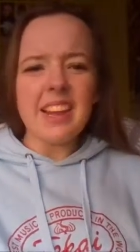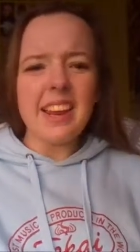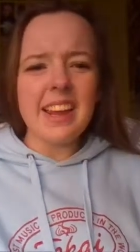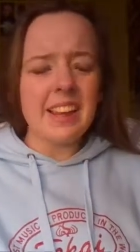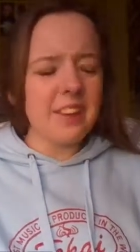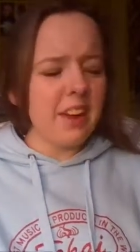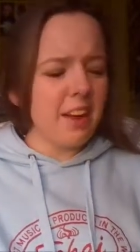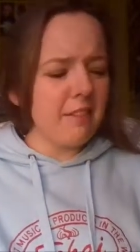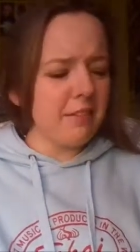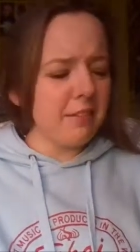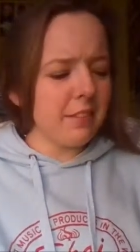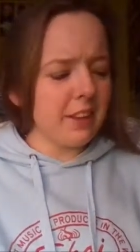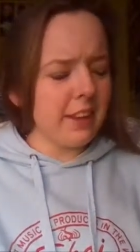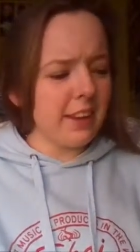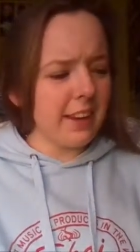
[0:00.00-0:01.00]
Like, you have,
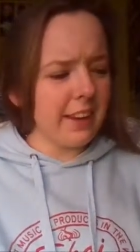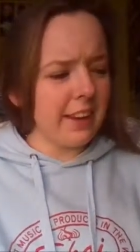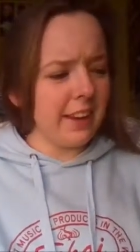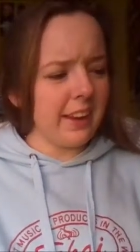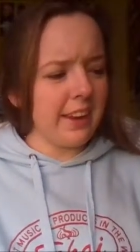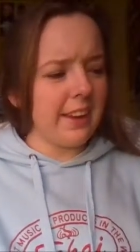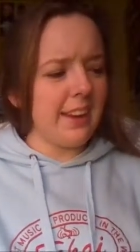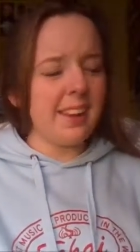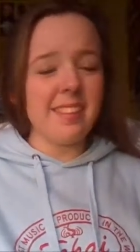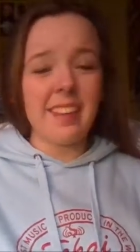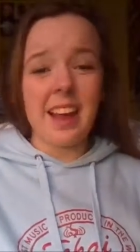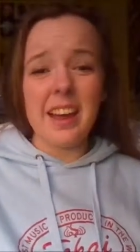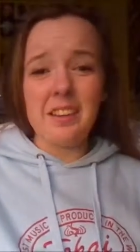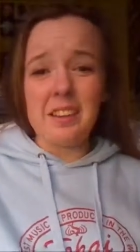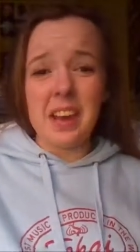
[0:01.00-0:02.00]
like, it's
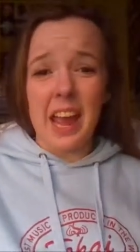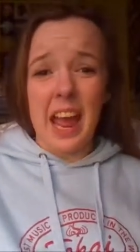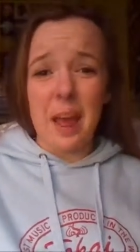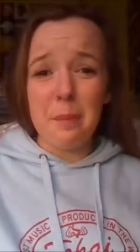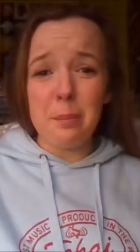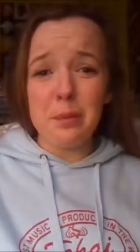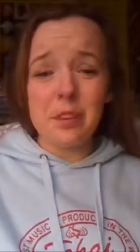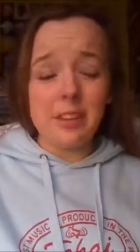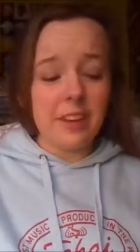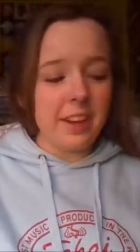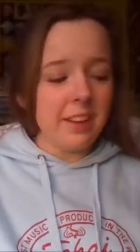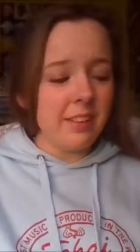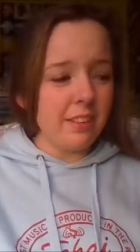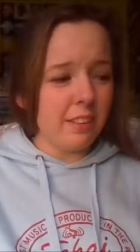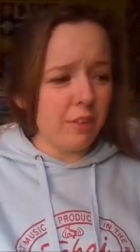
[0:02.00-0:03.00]
kind of an apple
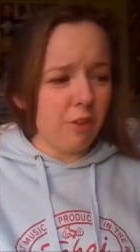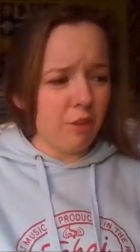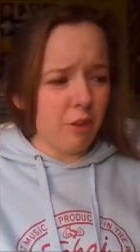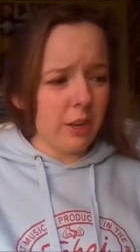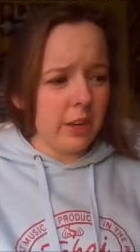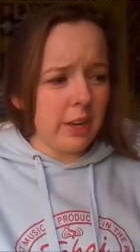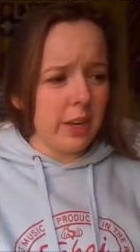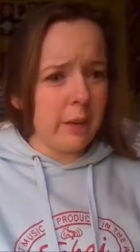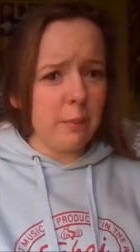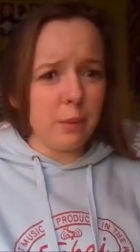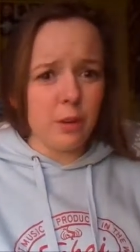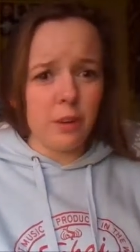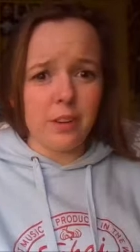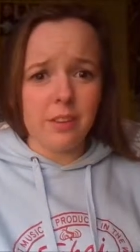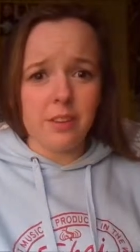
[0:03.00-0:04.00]
taste as you're drinking it,
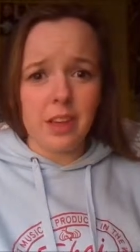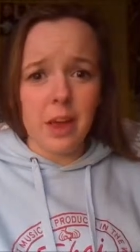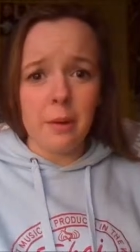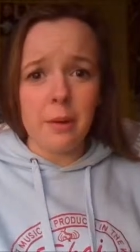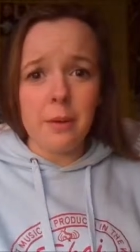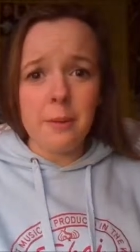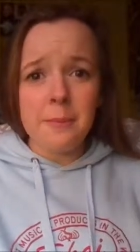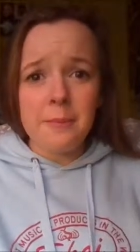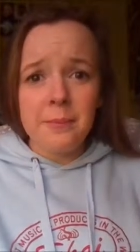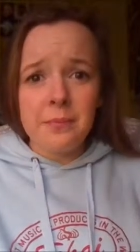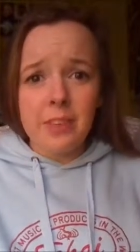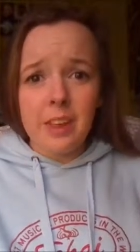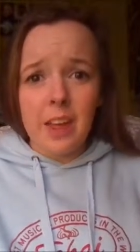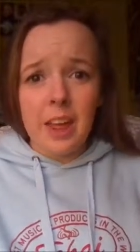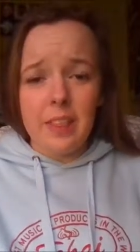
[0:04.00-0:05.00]
but not as sour.
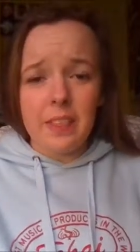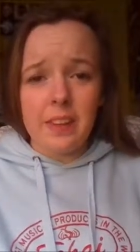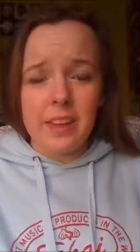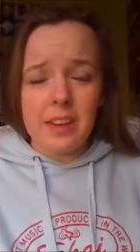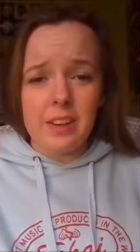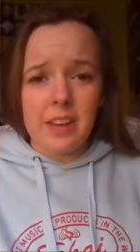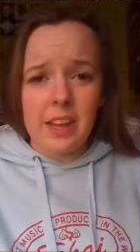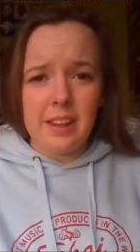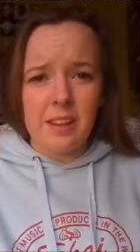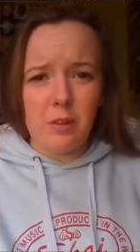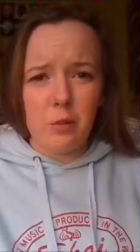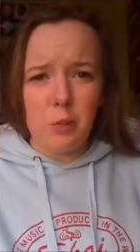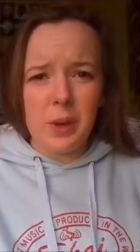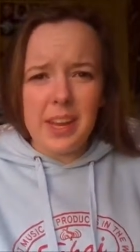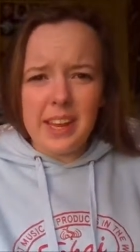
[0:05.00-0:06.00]
And then you get
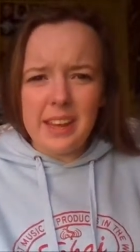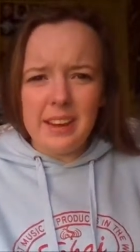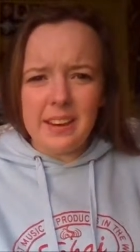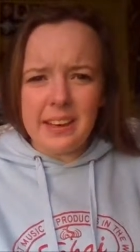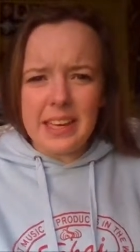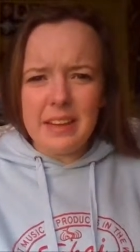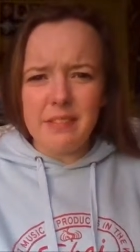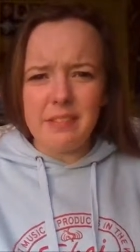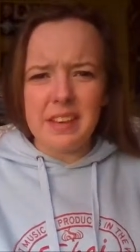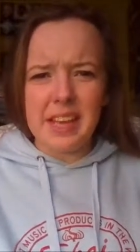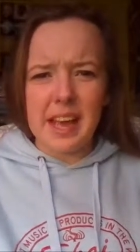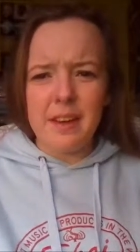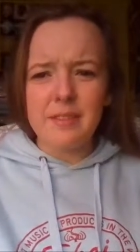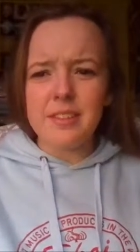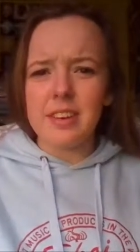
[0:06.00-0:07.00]
this weird leafy
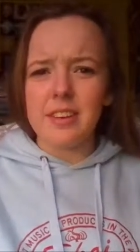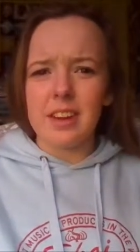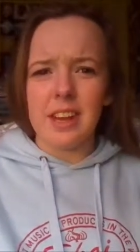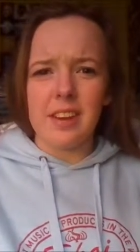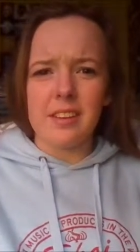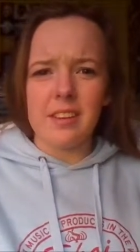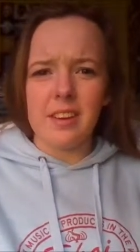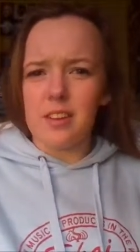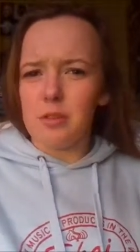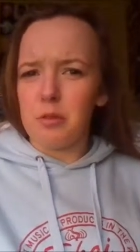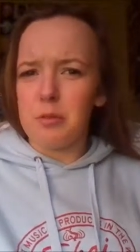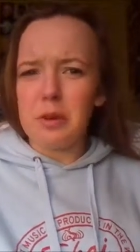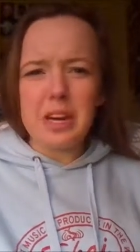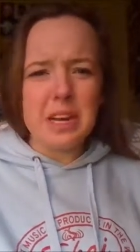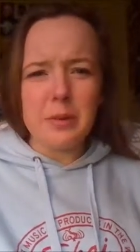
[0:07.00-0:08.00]
aftertaste, and it's
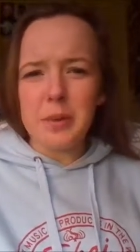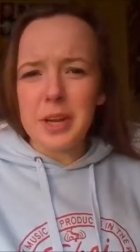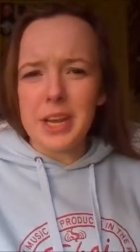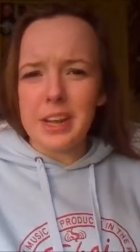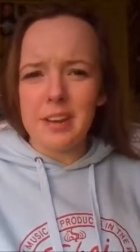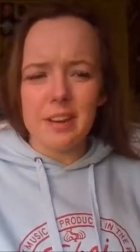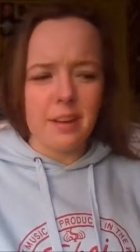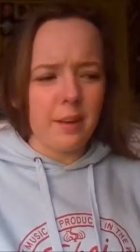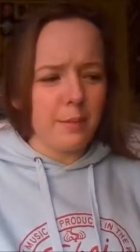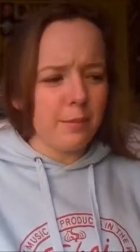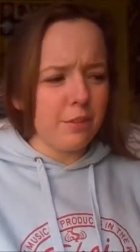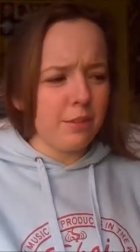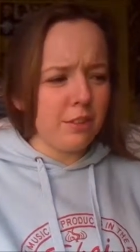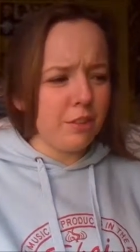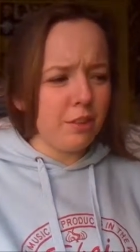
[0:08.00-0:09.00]
really weird.
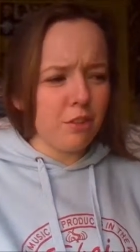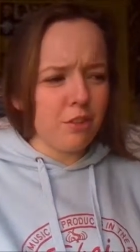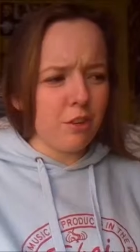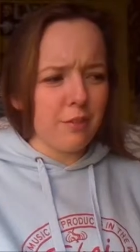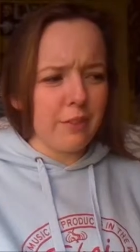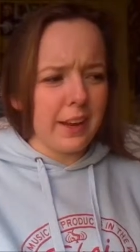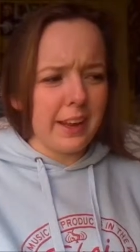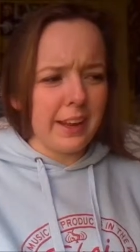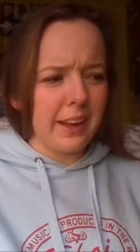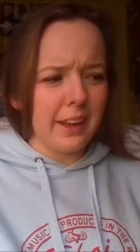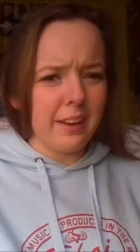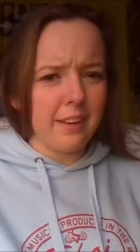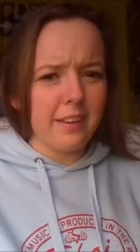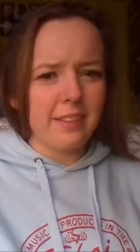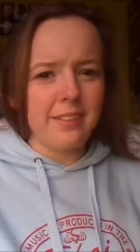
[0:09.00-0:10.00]
I'm still not sure if I like
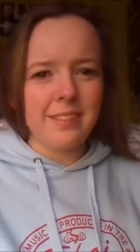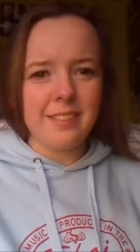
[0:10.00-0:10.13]
it.